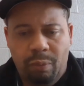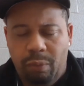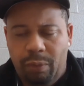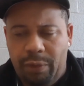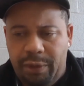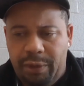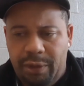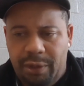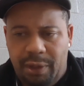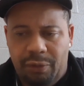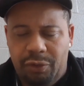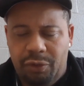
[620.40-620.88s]

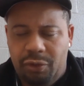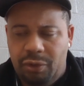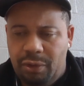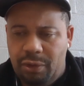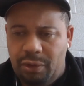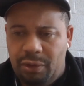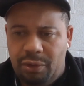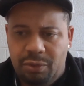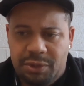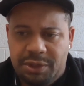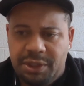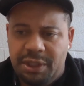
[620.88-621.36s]

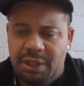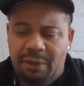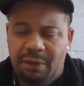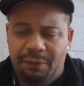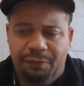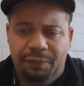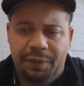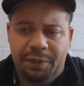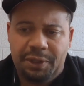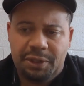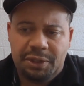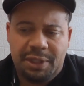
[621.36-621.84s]
you see the
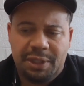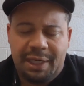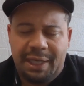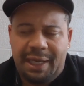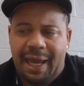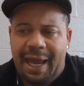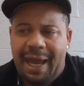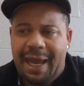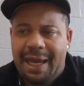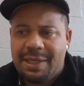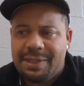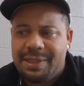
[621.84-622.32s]
footage that he
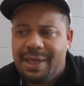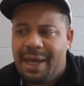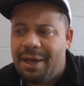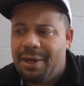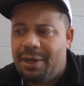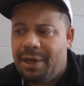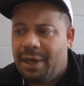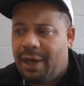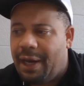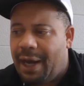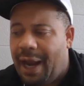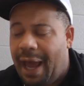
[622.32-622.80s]
has
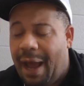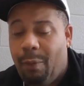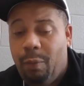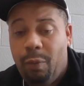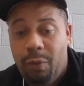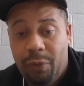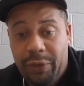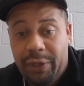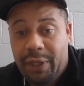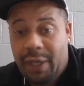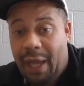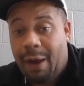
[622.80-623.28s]
out there. And I
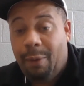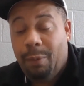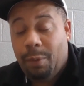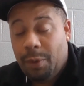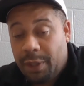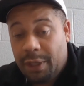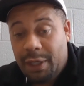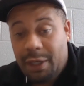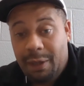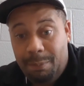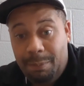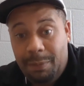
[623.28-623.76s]
want
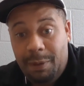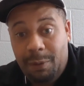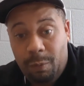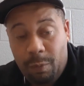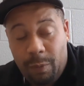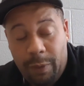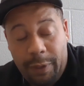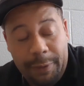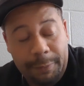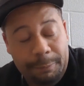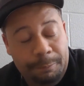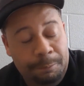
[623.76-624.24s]
to give me
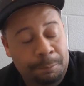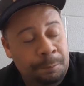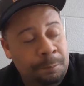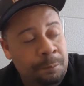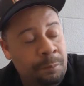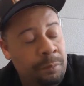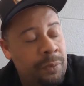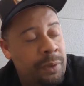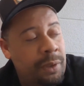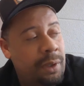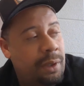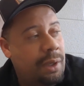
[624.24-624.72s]

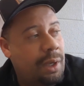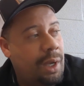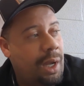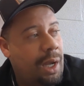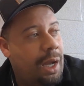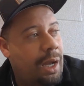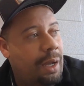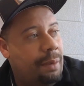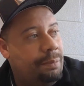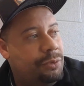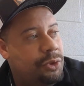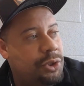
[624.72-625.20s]

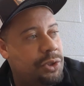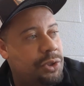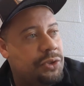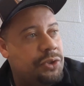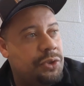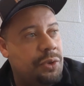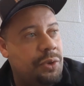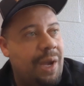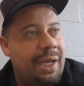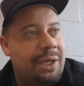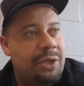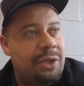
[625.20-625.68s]
one, just
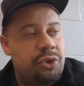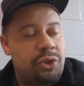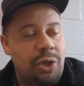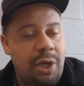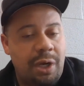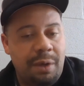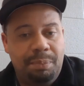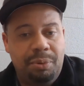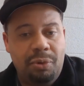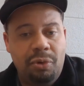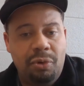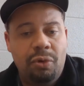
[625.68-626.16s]
so I can try
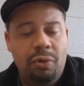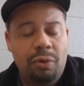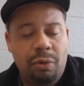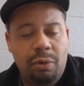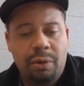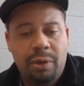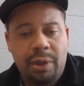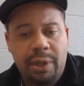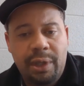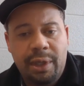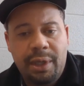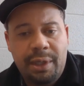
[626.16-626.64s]
to
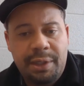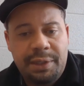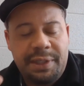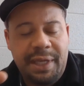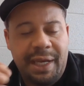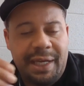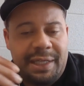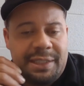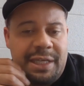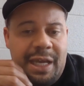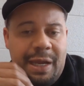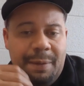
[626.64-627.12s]
pull
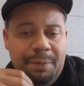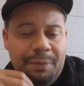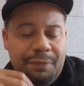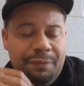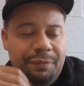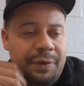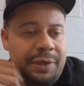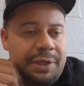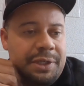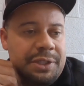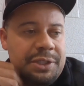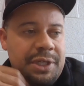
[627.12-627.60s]
that type of
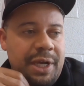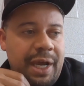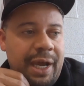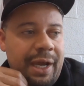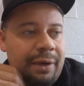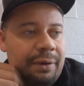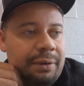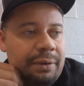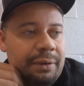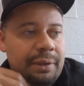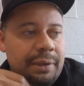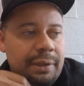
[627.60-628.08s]
footage
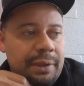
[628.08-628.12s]
out.